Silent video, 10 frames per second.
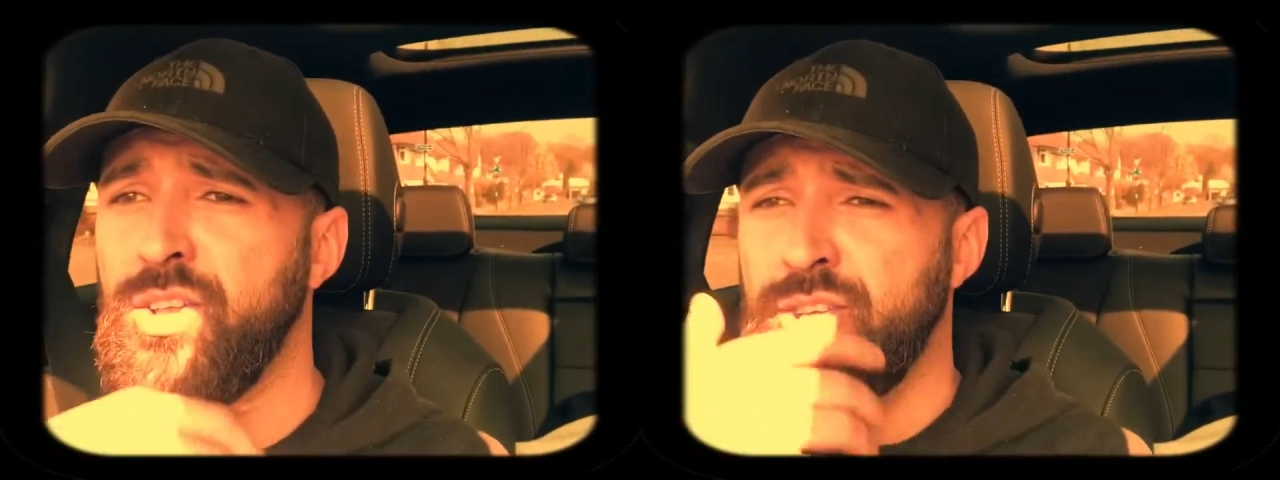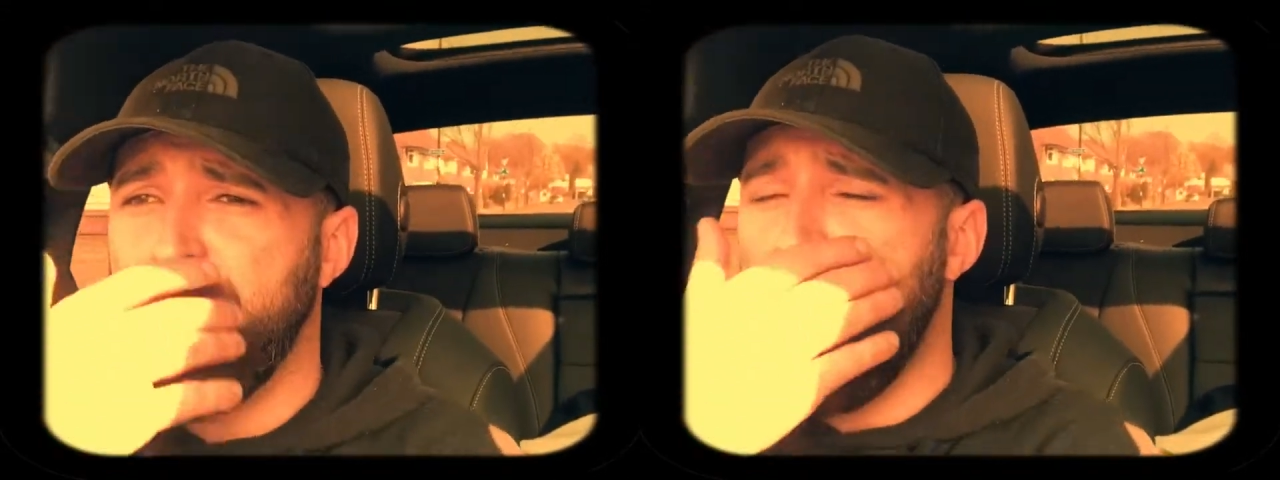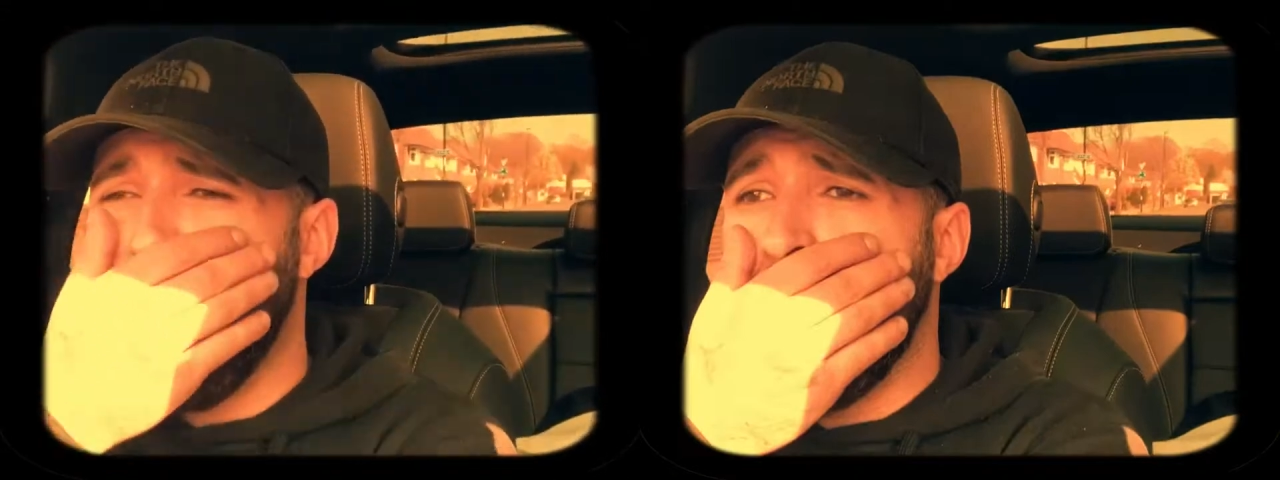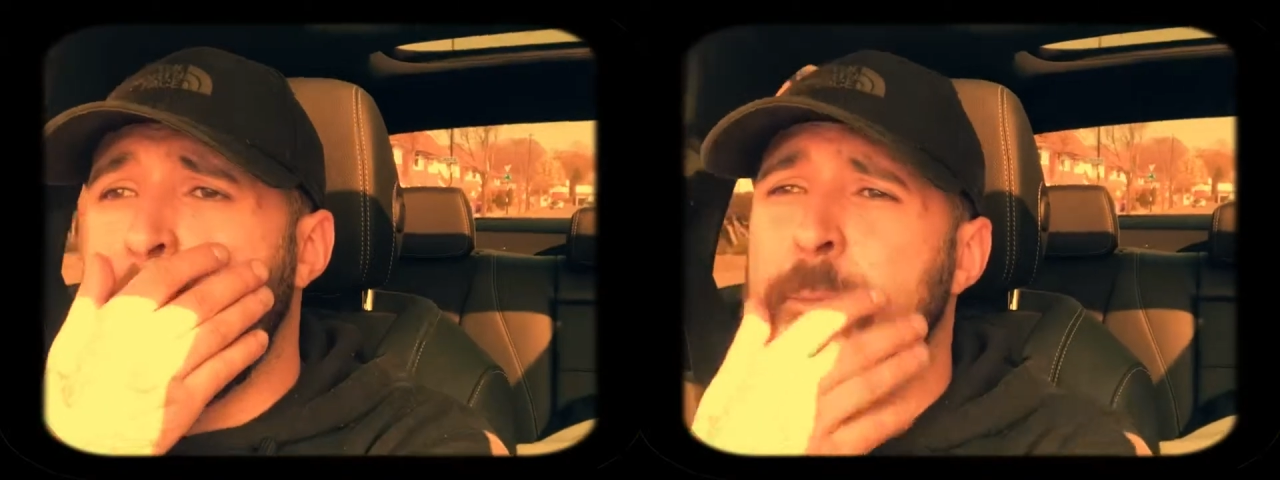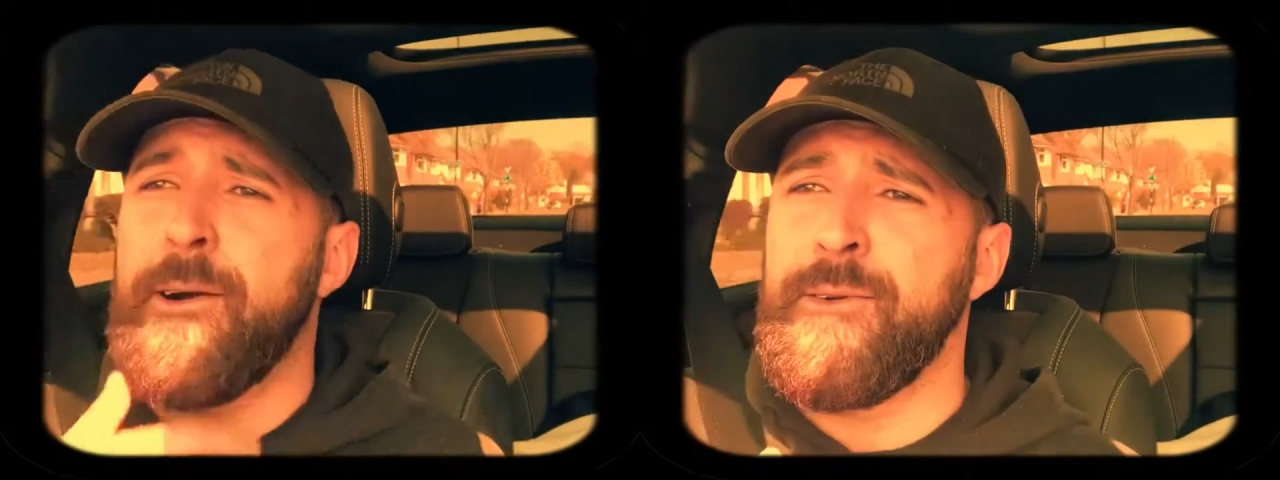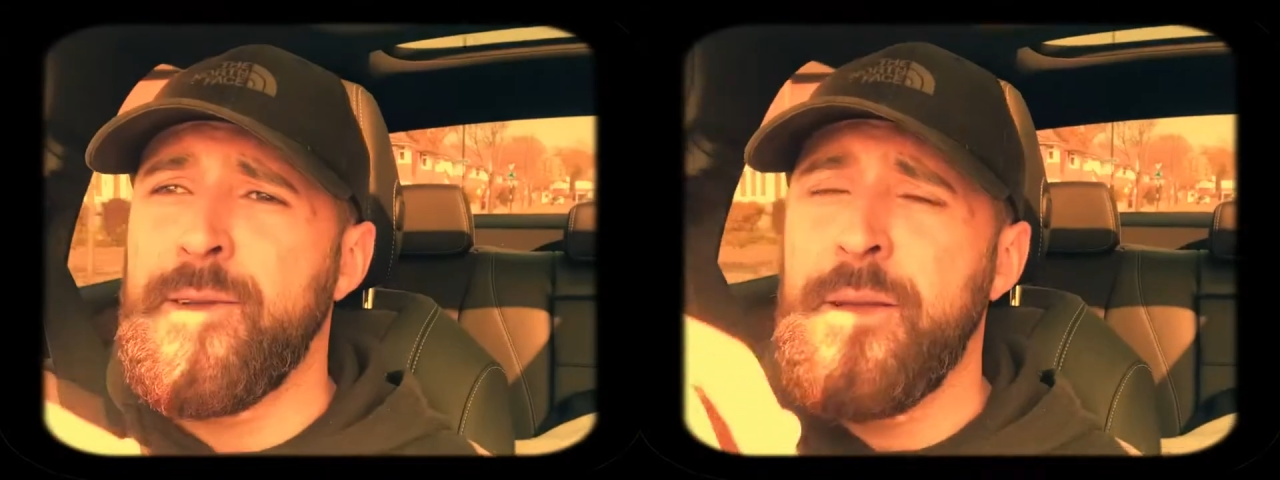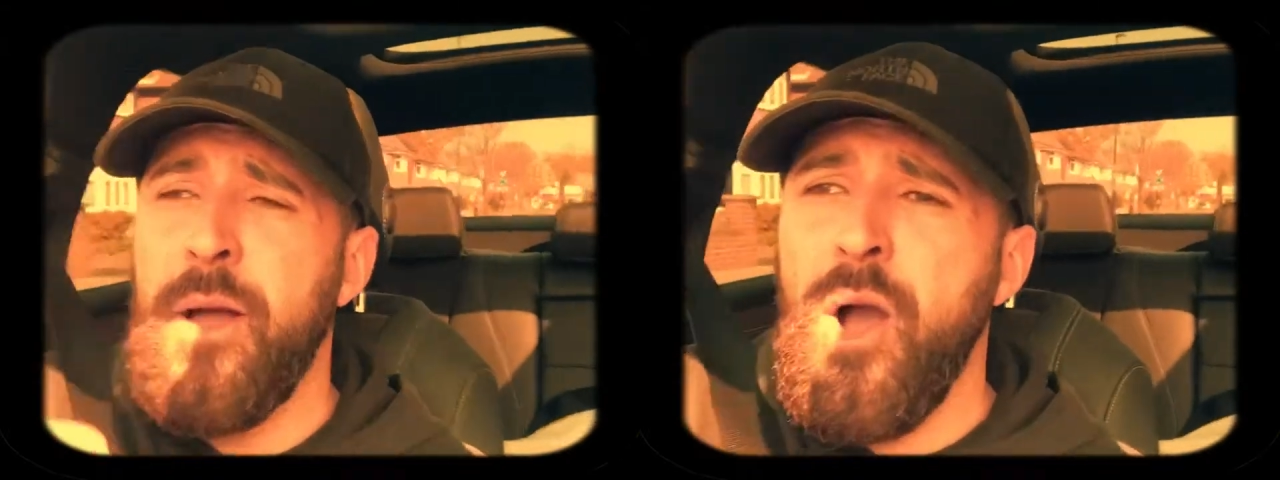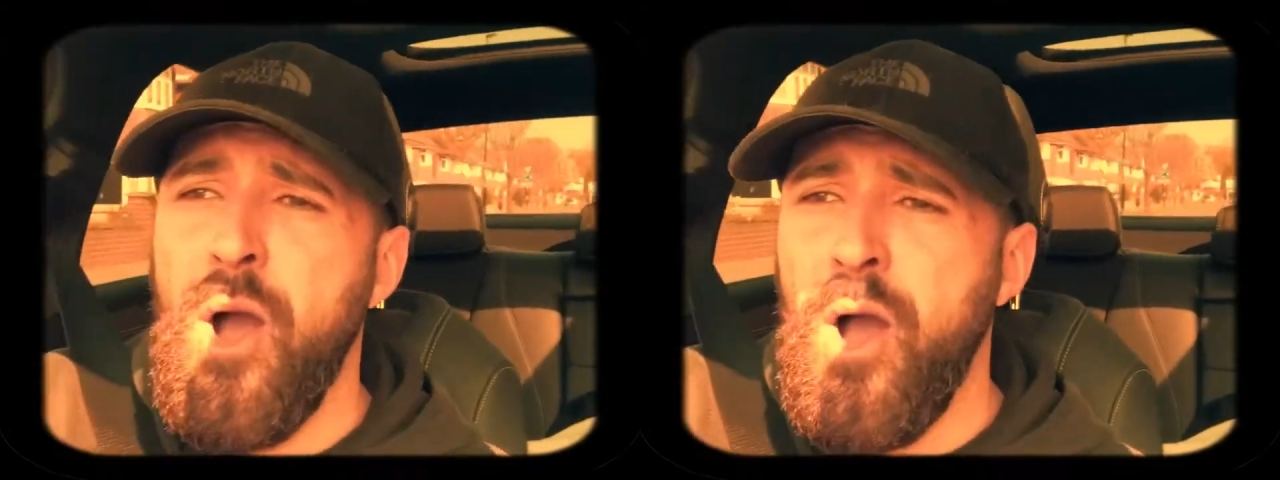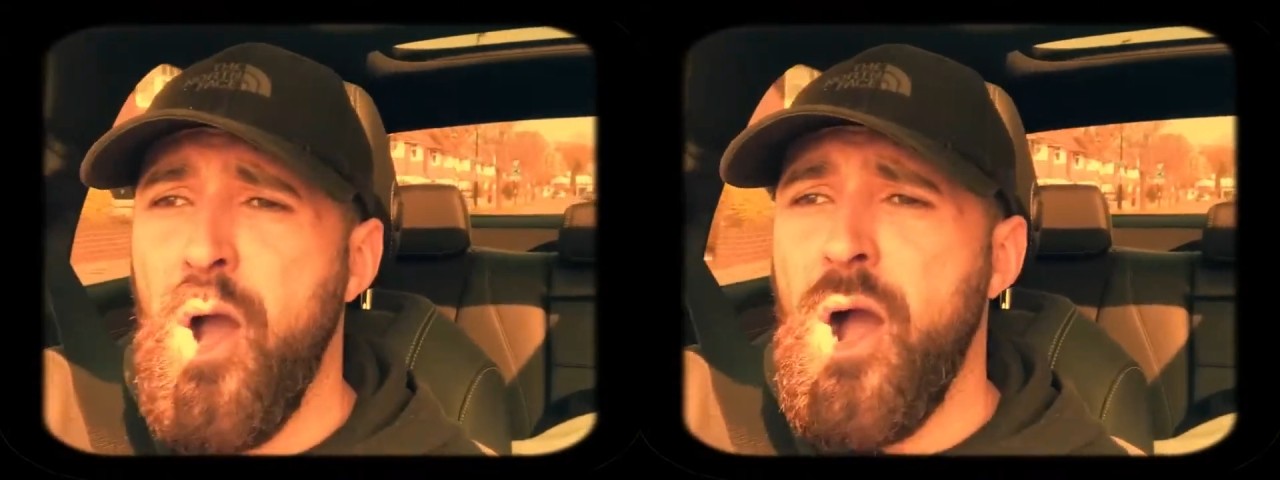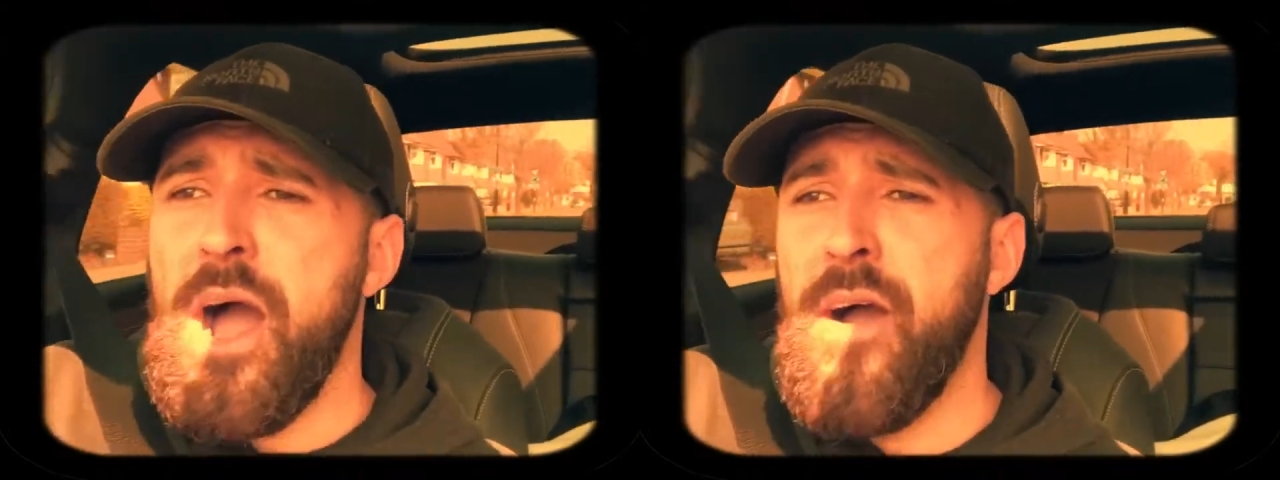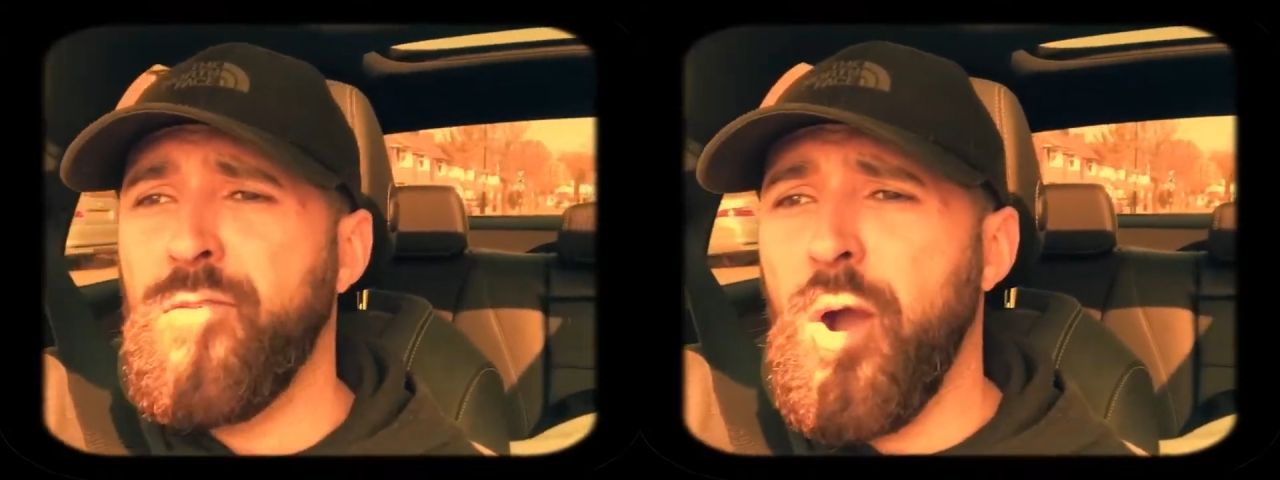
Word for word: just above elbow. I've